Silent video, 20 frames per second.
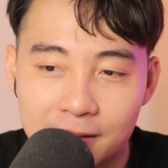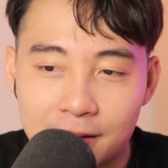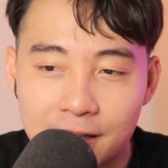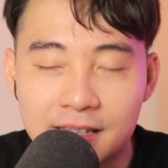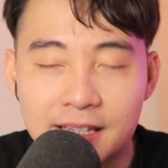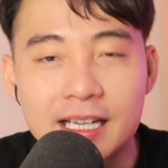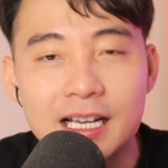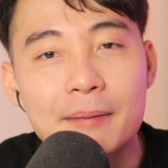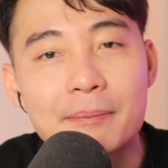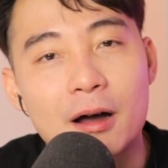
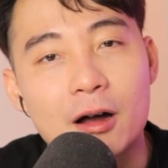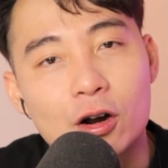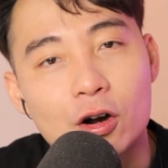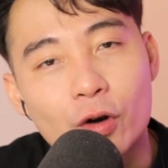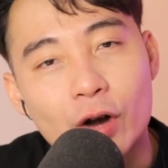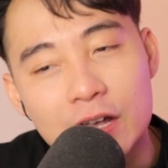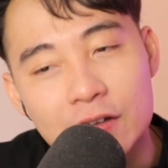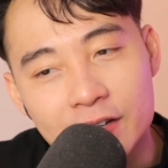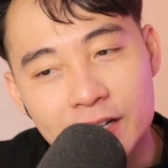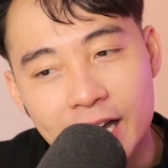The thing about
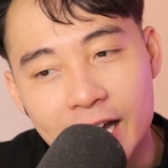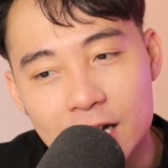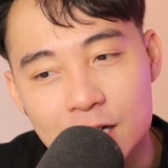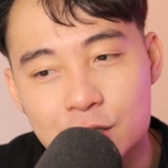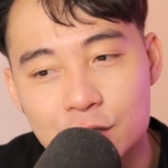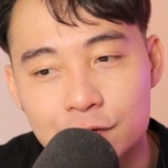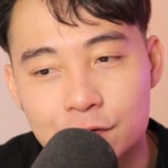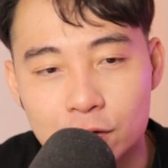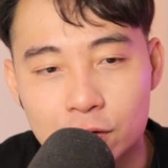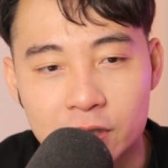craving
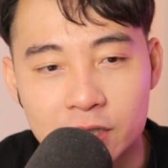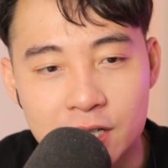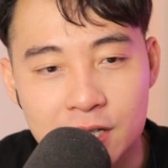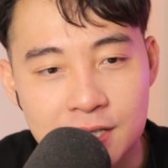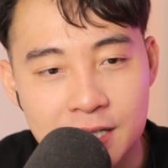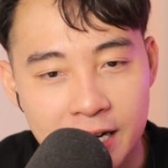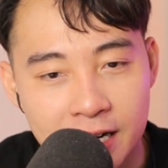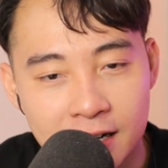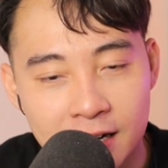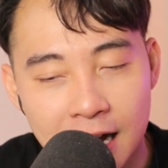Asian food
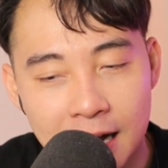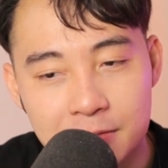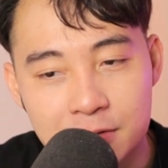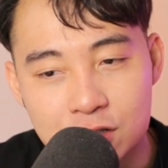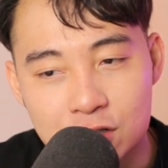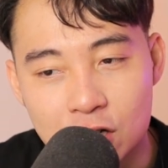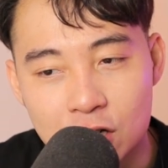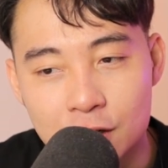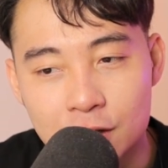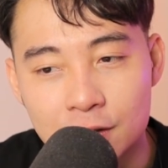is, and I'm
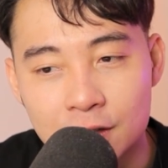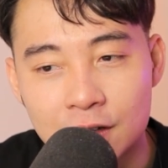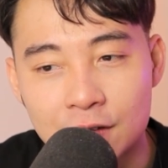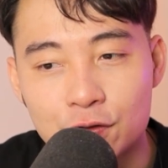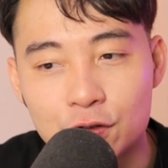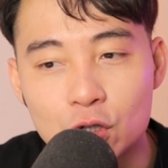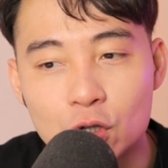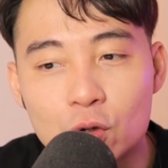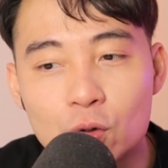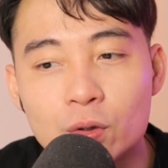sure
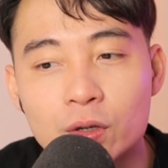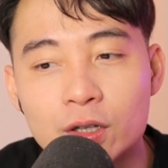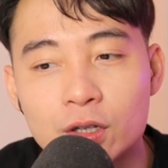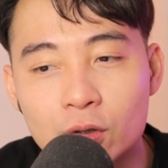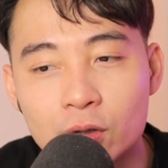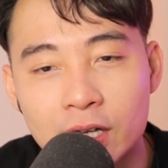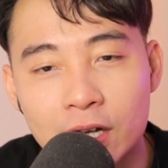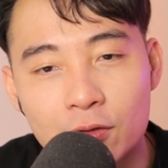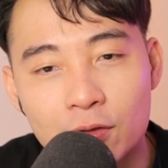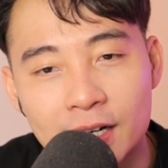if you
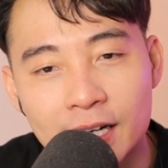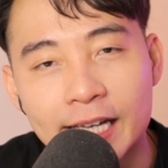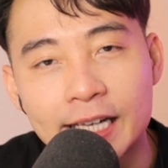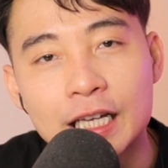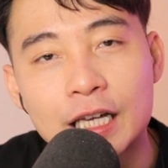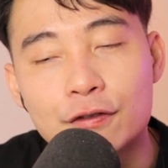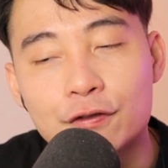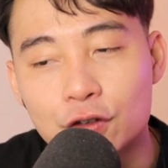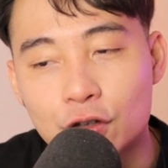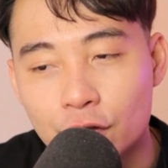can
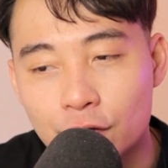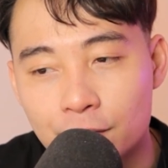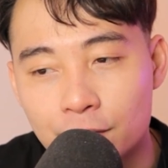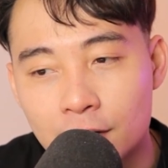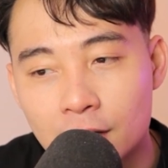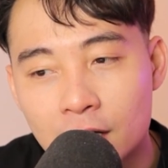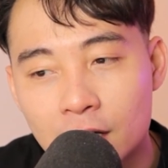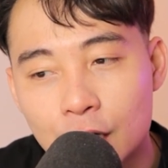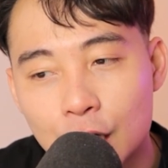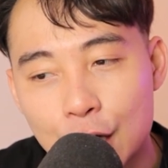relate, if
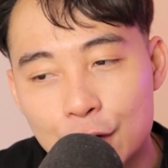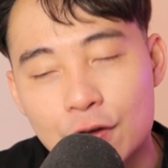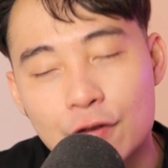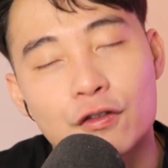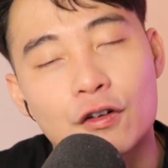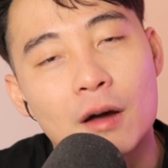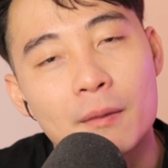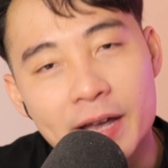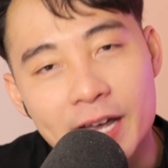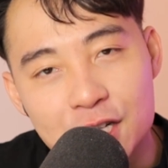you're
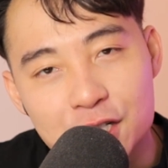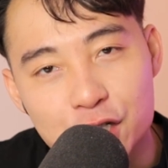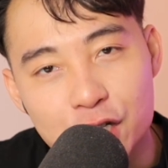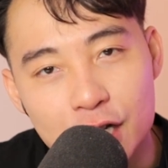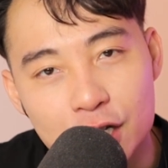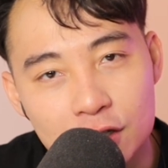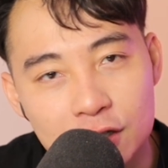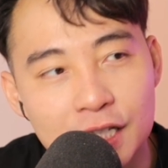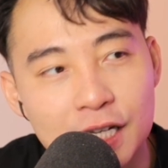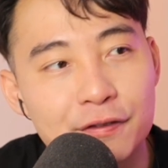from
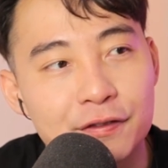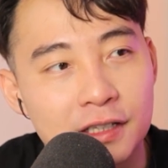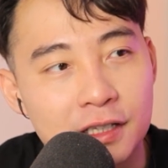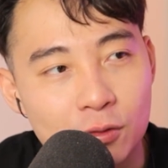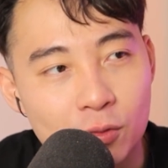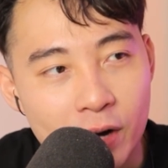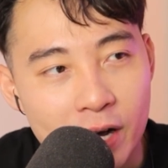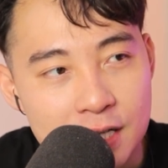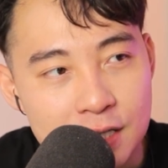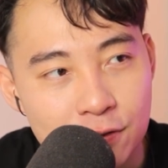Asia and you lived in
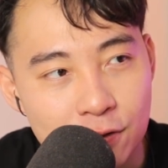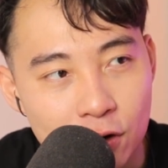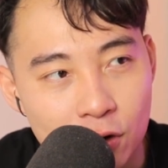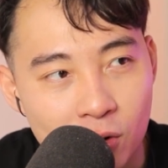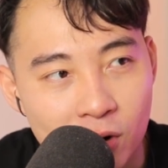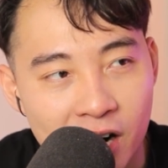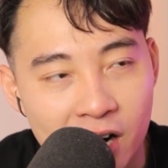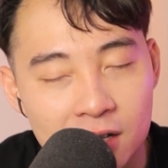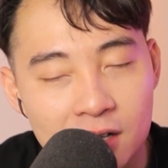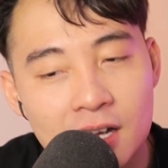the West for
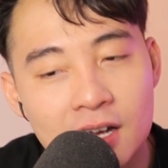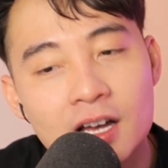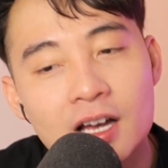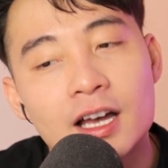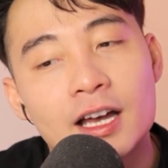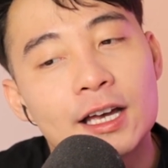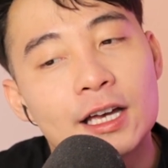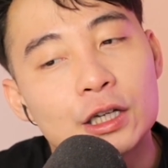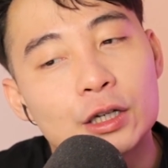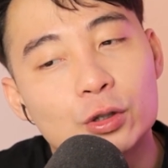a while,
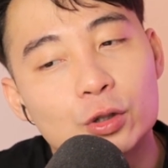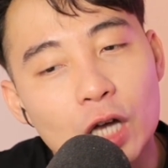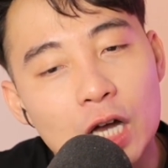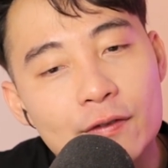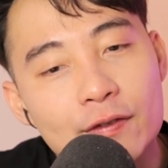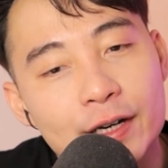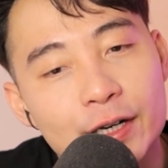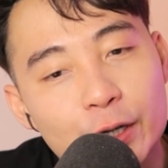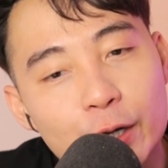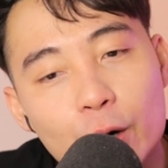you
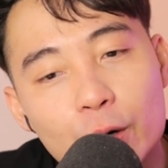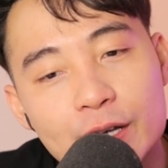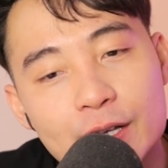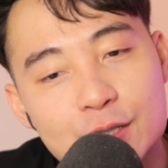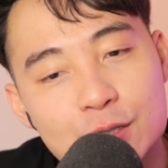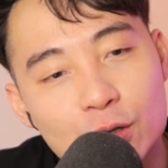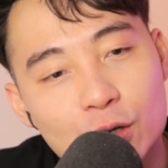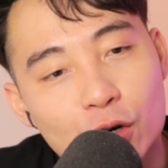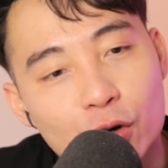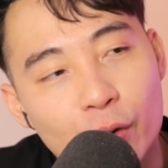don't even
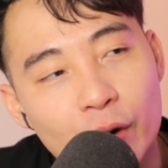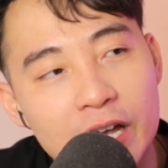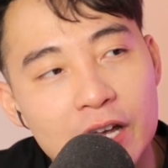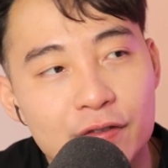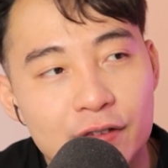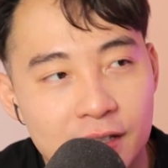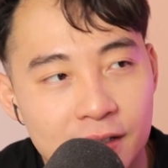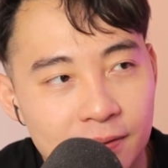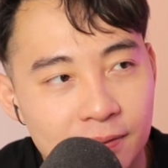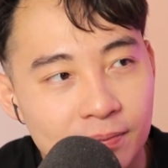notice you crave it.